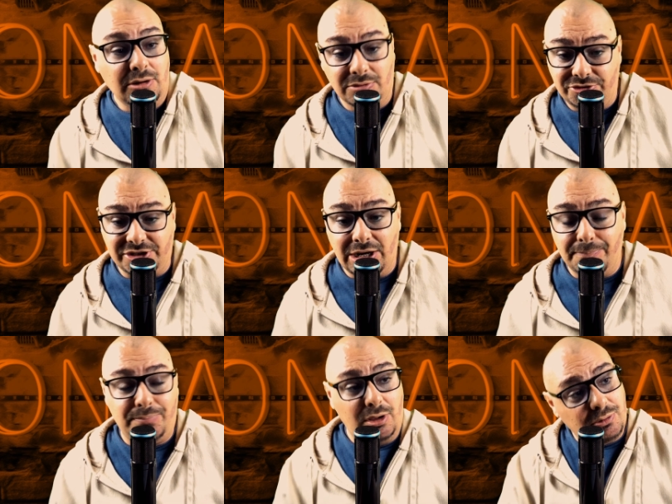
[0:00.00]
We're just going to
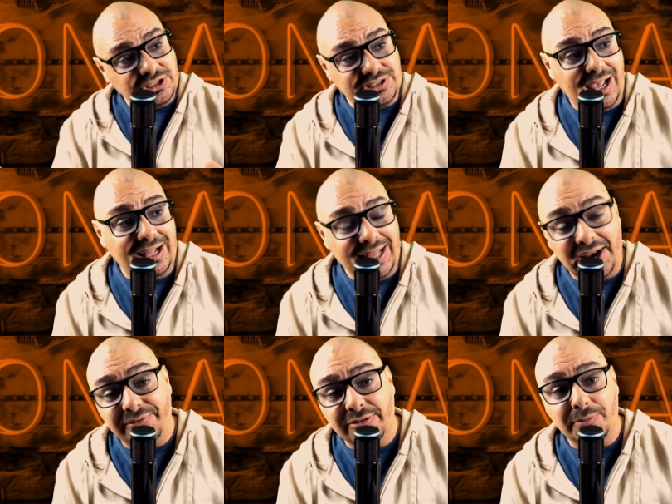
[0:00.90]
bull rush the hell
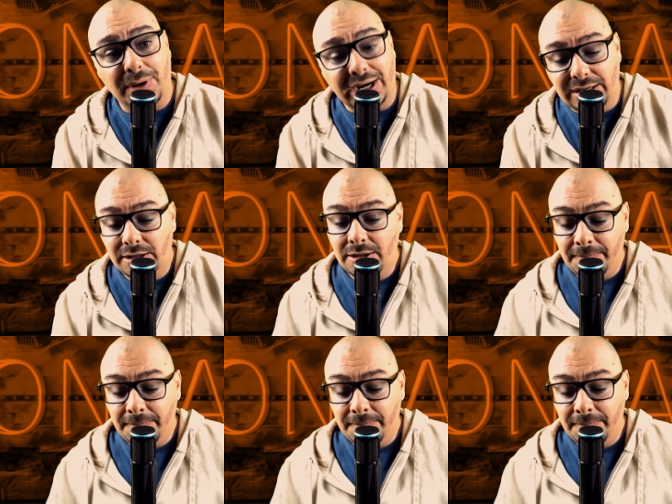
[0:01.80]
out of everybody.